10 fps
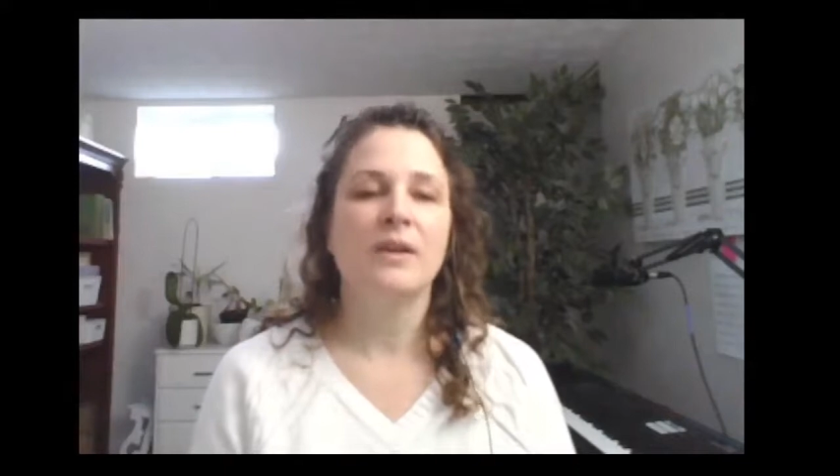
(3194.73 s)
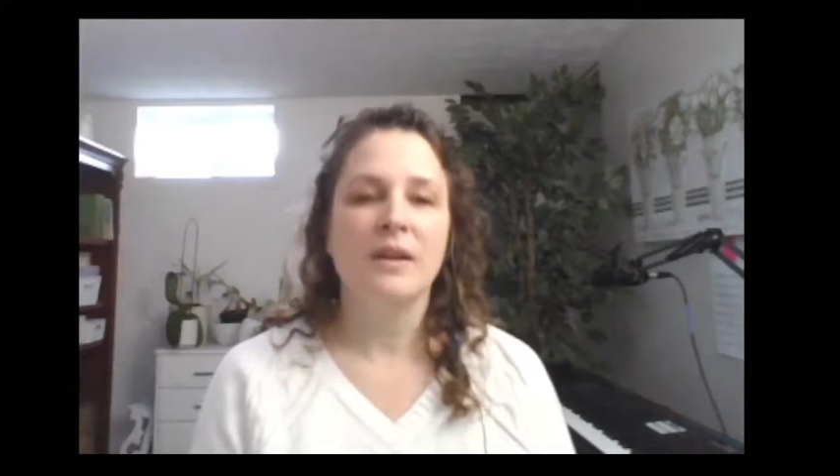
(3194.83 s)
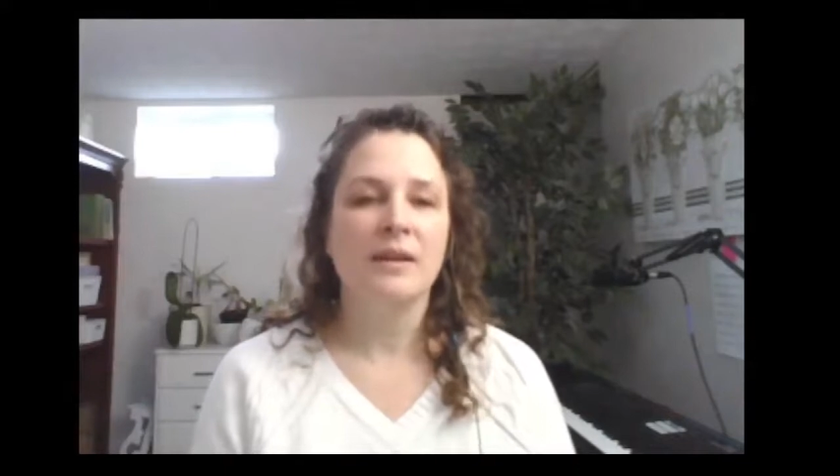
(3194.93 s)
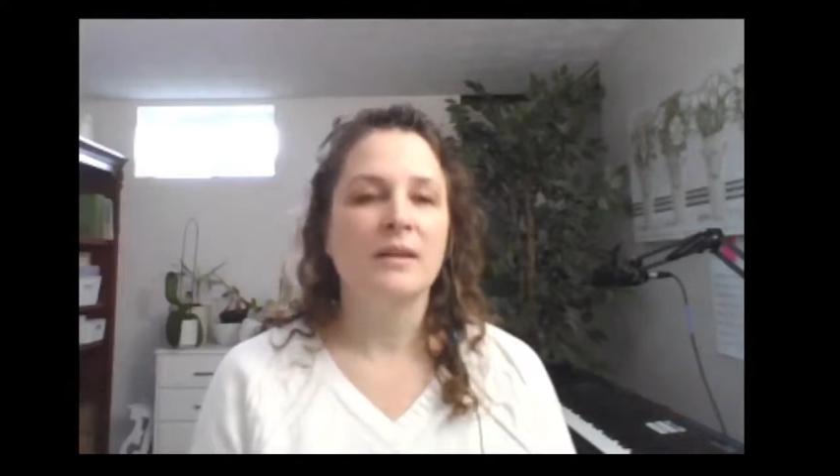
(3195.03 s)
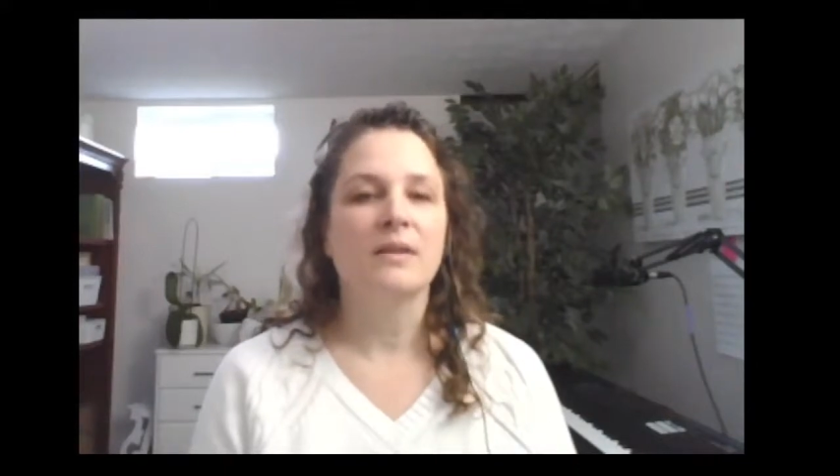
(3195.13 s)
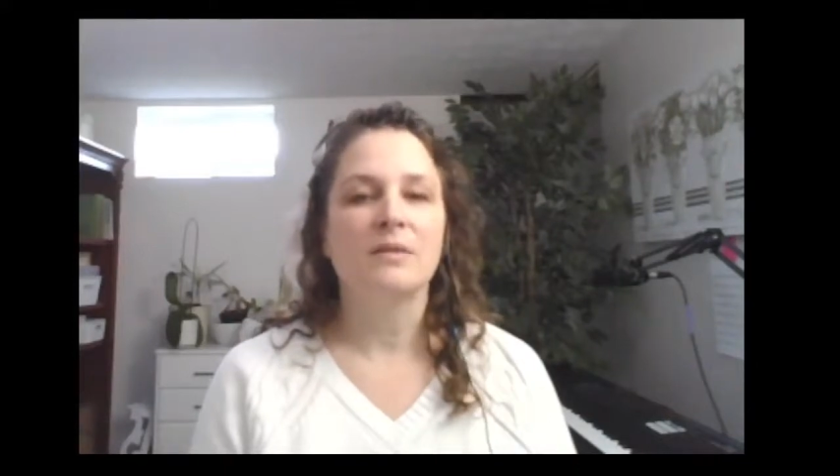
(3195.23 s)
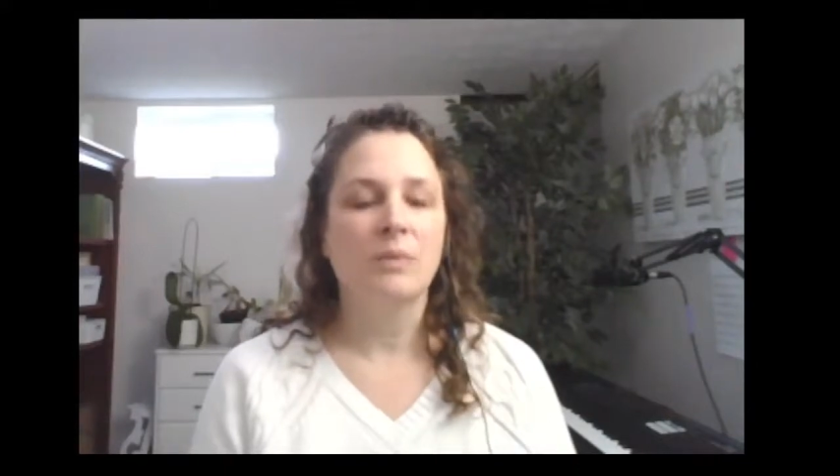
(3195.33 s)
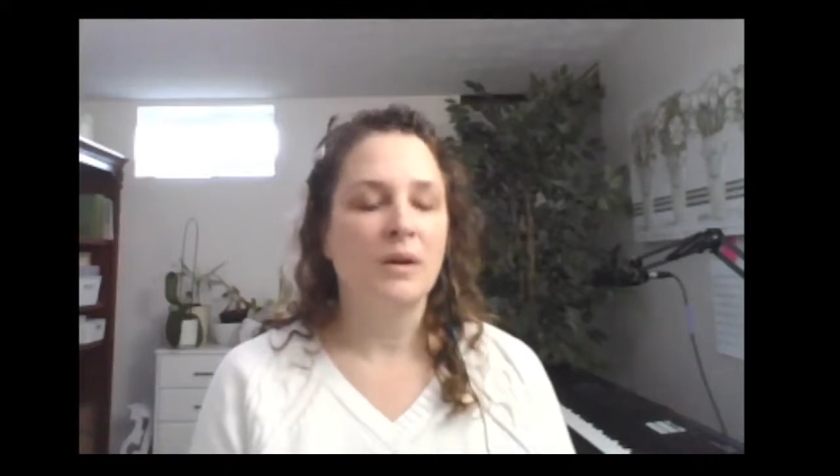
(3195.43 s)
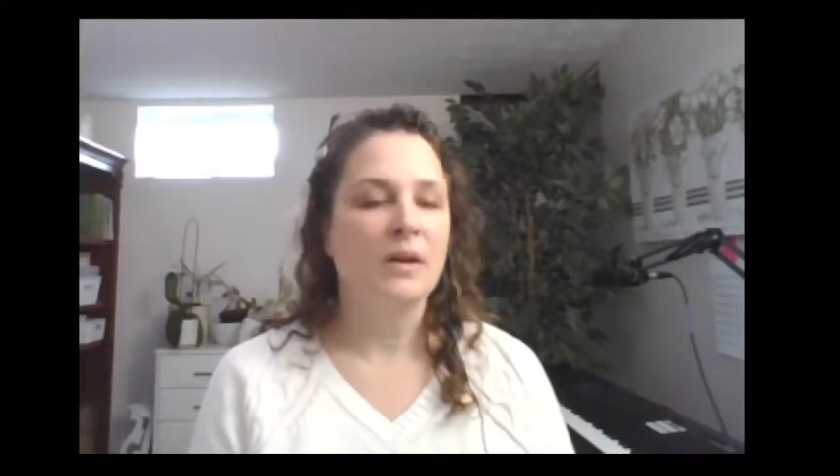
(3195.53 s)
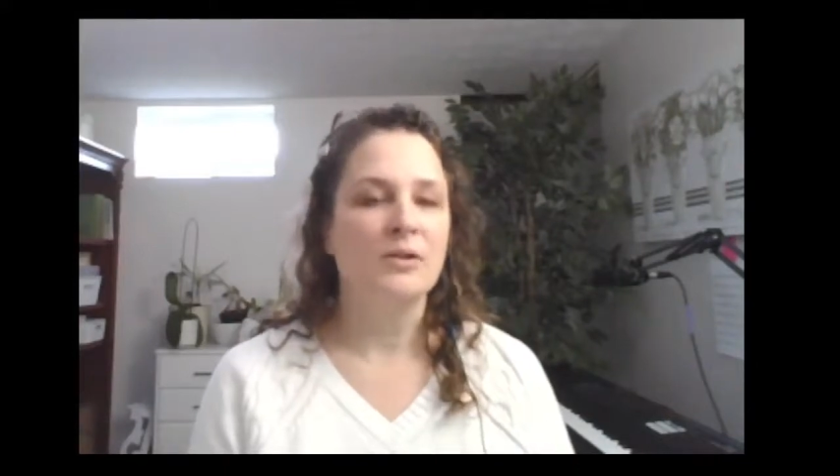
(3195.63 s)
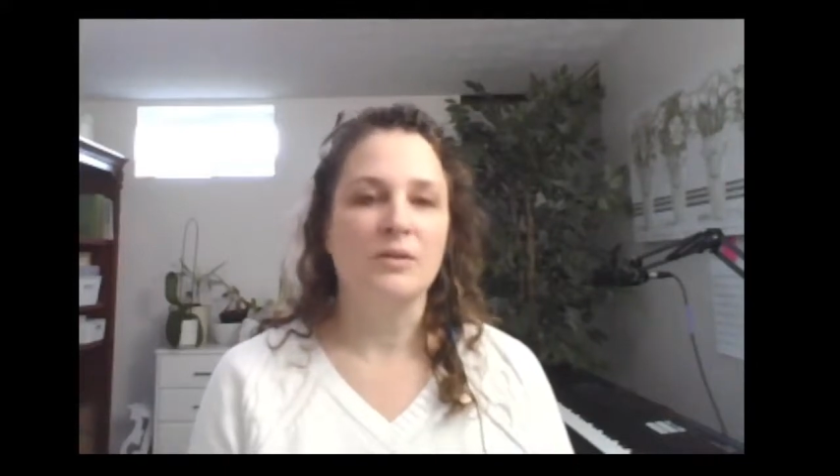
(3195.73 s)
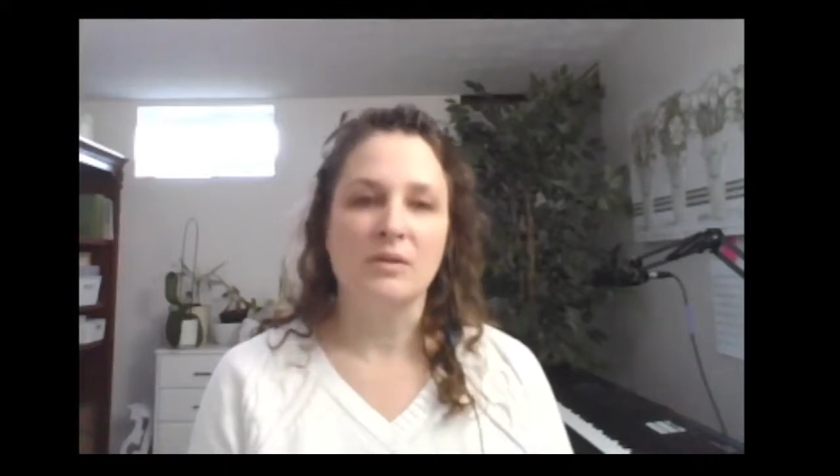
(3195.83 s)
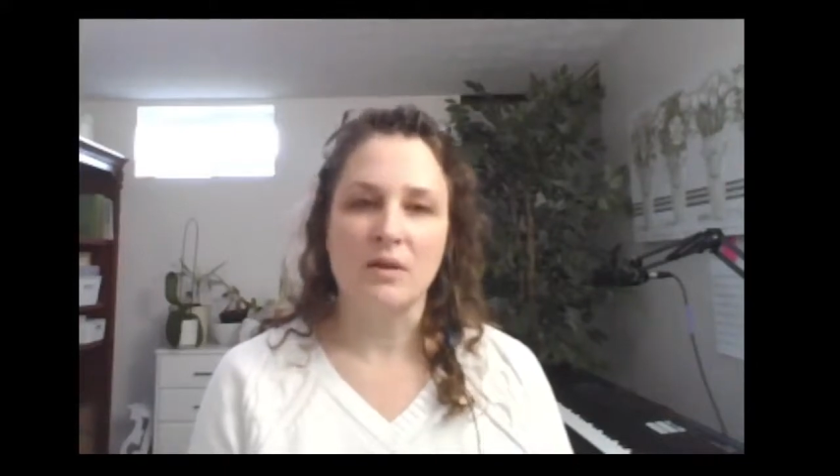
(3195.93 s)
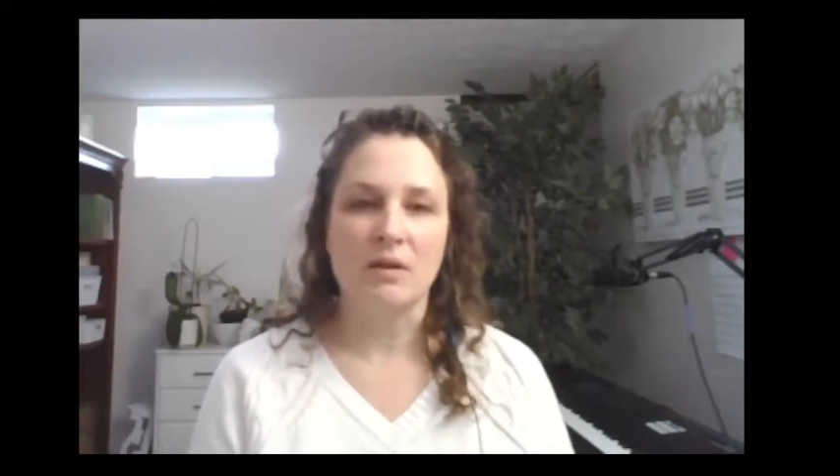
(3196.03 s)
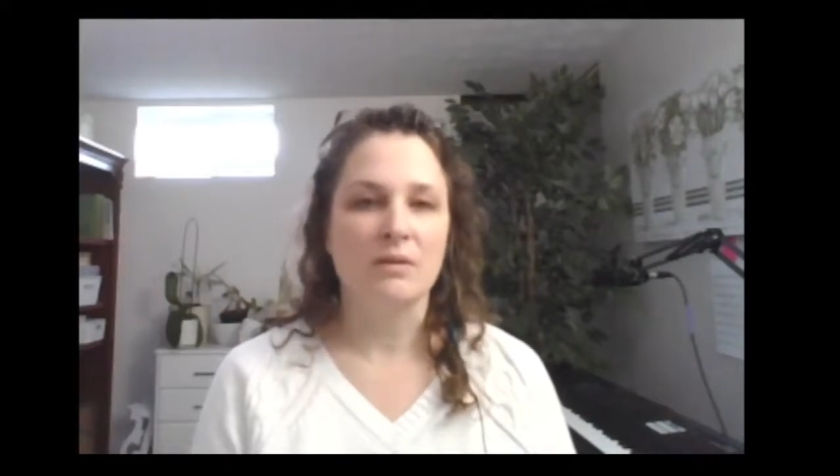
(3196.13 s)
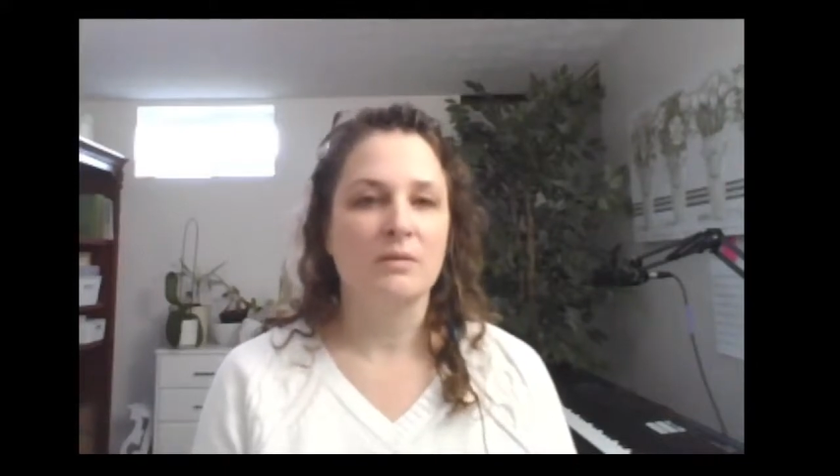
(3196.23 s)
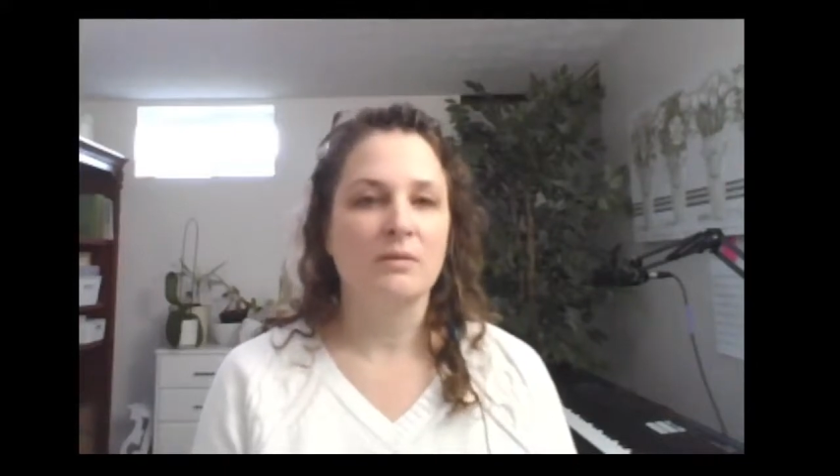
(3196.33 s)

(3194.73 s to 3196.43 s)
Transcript: like that's where I should start.